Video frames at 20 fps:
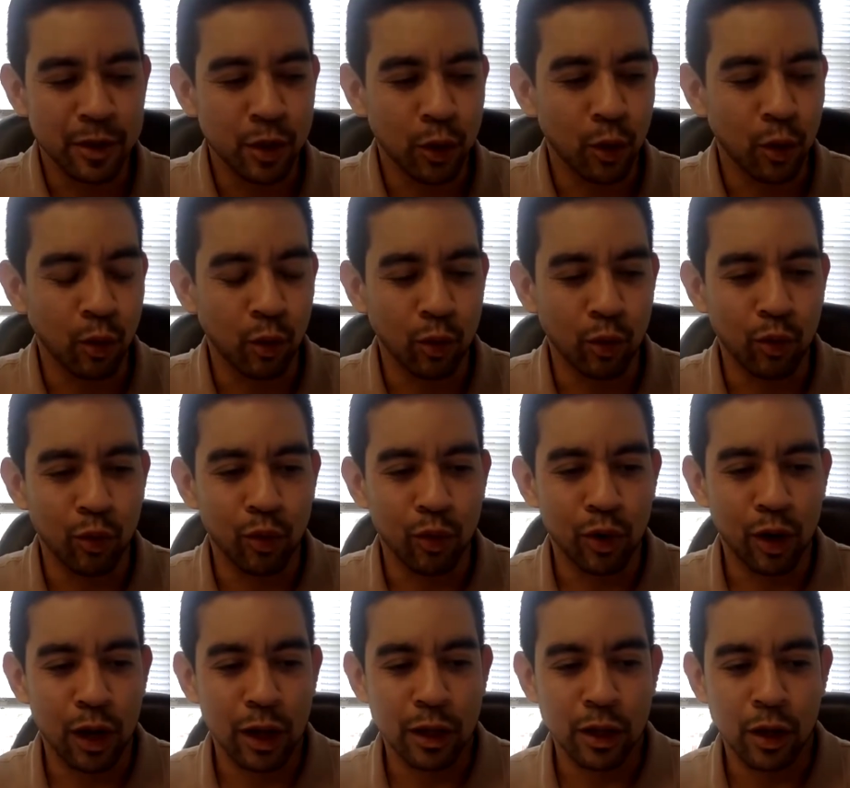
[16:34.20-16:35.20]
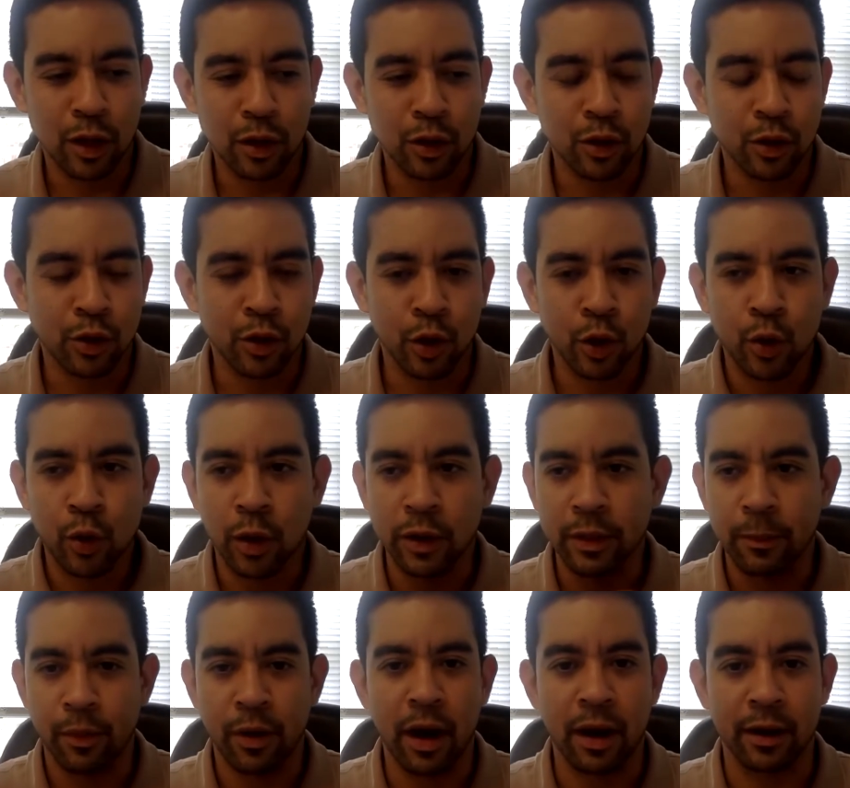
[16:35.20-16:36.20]
So you're
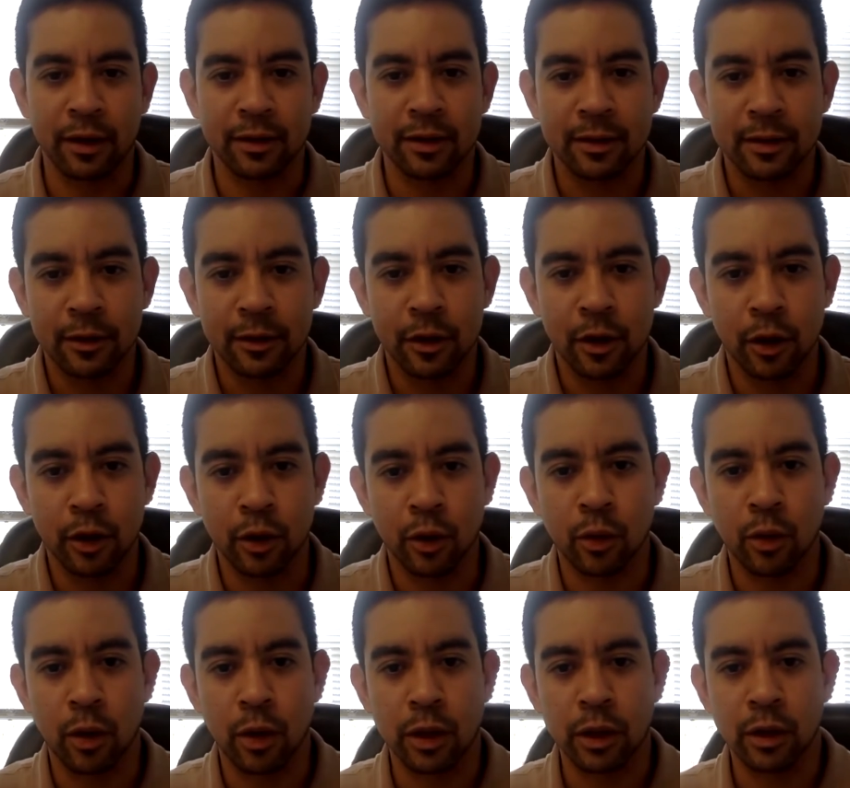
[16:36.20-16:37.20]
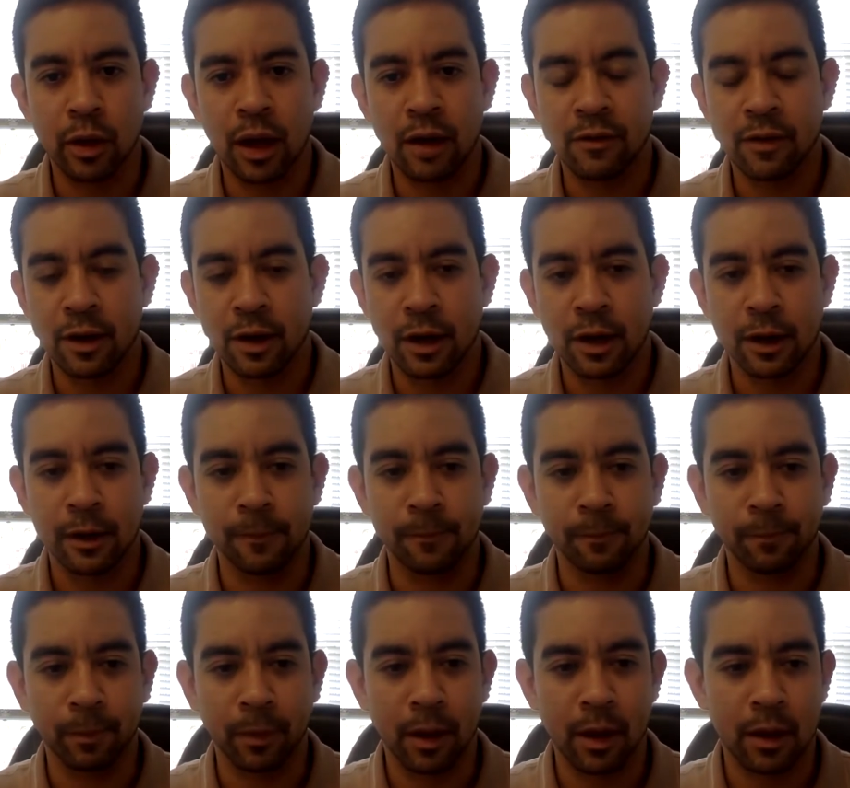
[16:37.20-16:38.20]
growing the product. You're growing. You have I
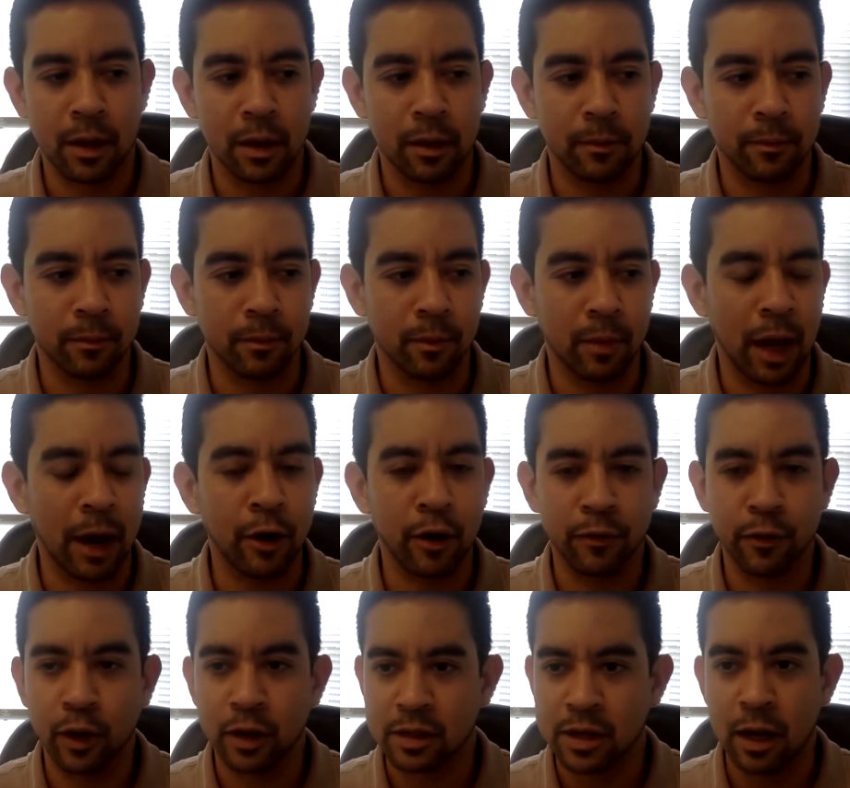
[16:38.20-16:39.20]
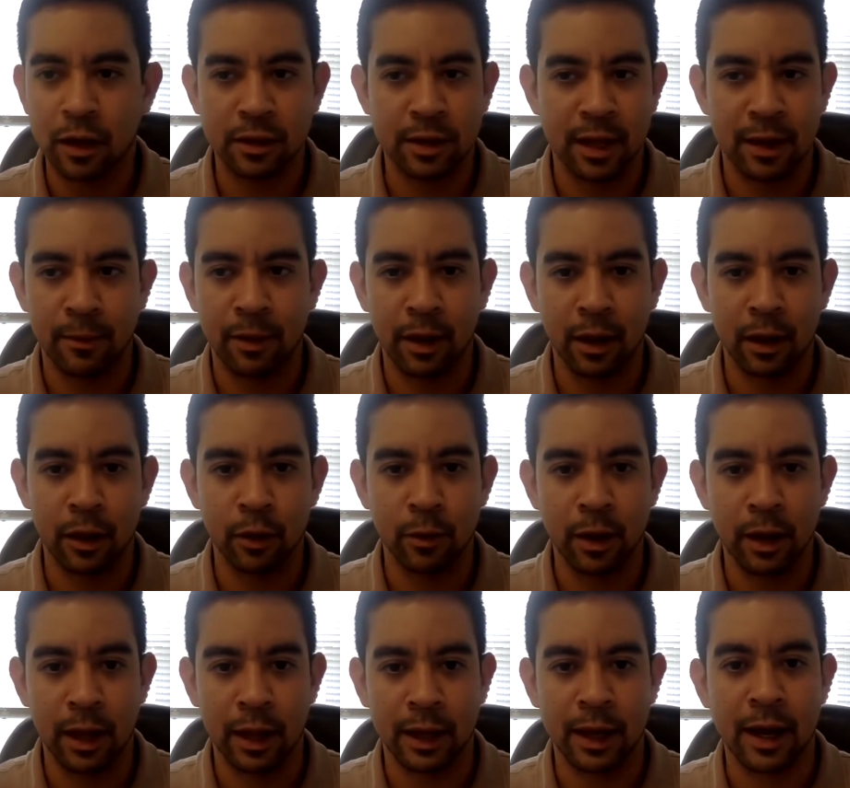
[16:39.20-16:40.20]
don't know if you could talk to that a
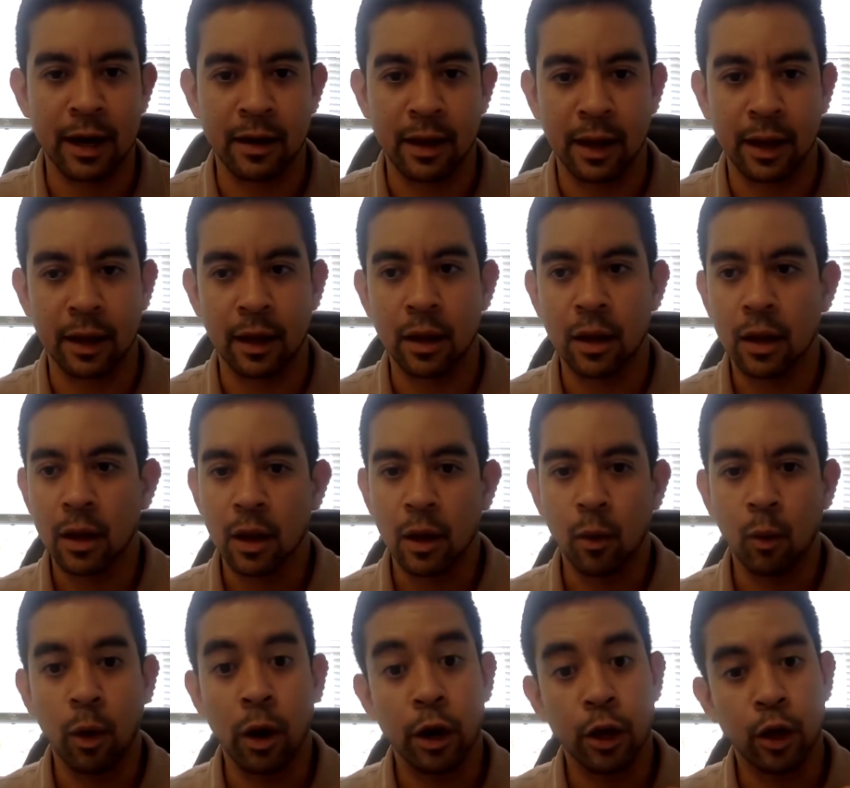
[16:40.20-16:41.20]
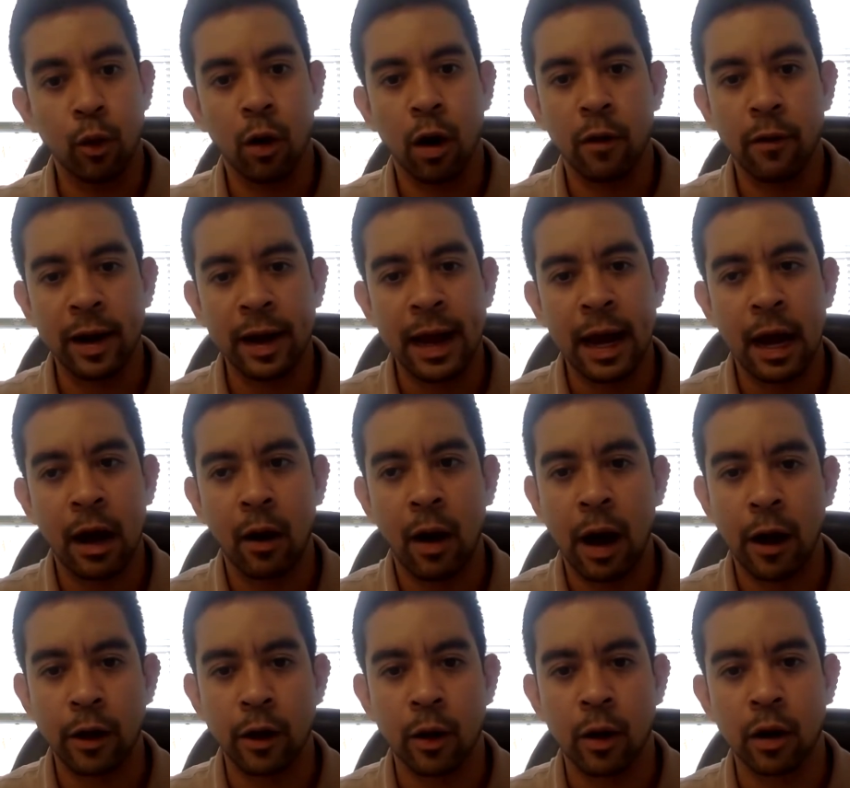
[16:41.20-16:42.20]
little bit, like kind of like where you are right now,
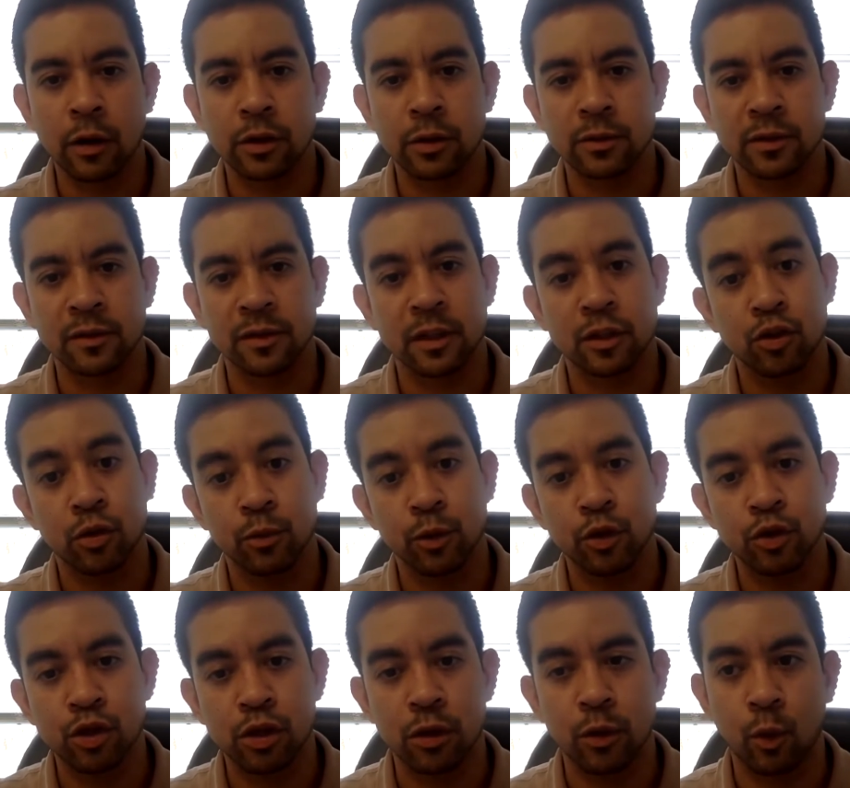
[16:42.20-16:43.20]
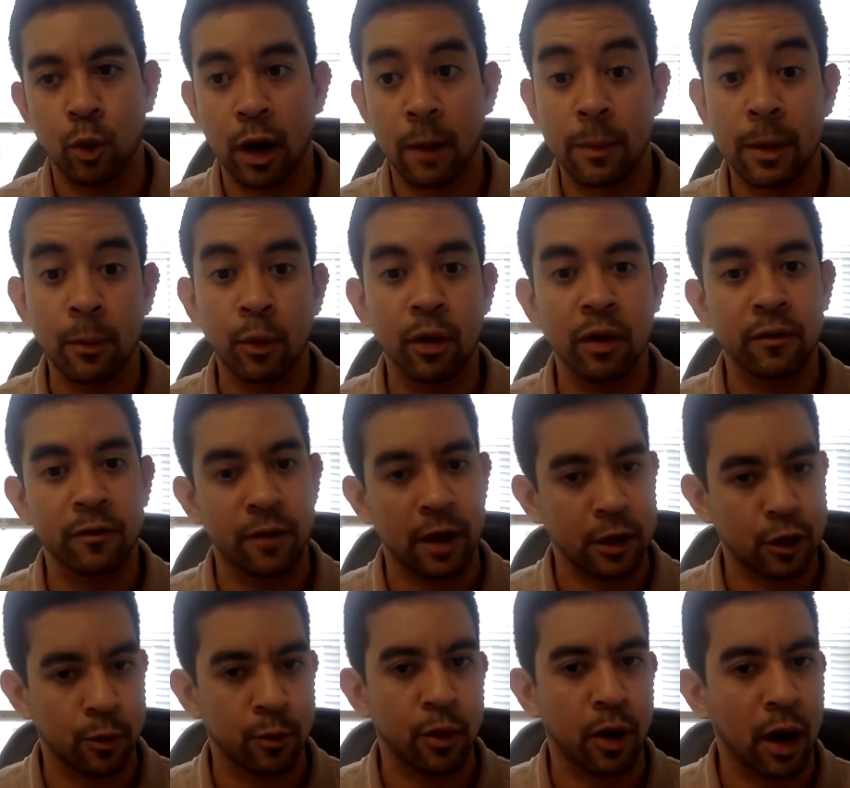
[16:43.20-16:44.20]
how you are in terms of distribution, where people can
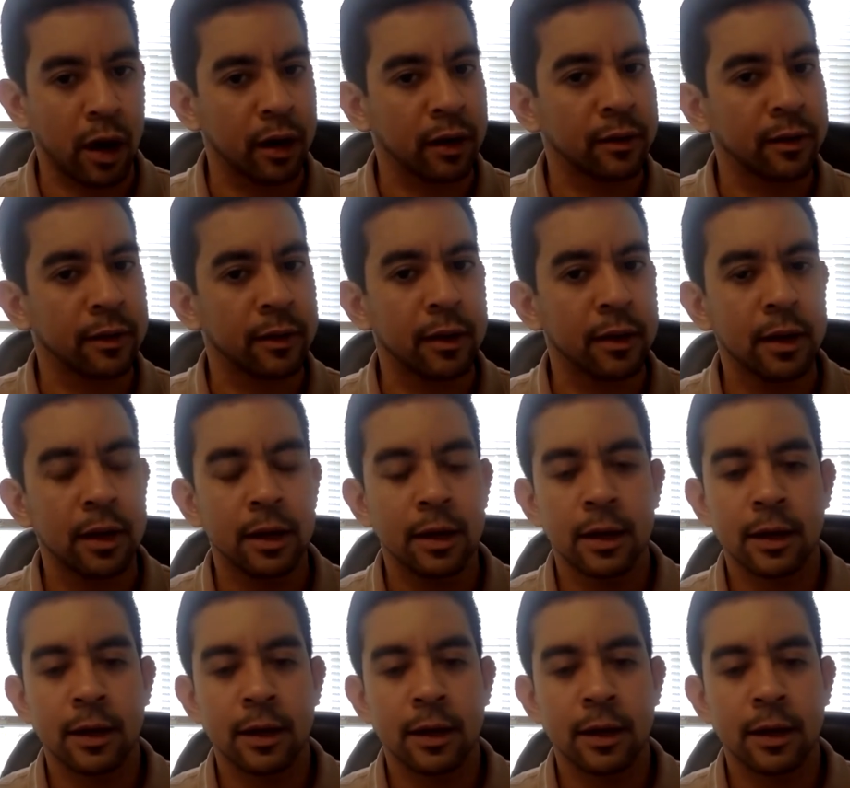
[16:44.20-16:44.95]
find your product.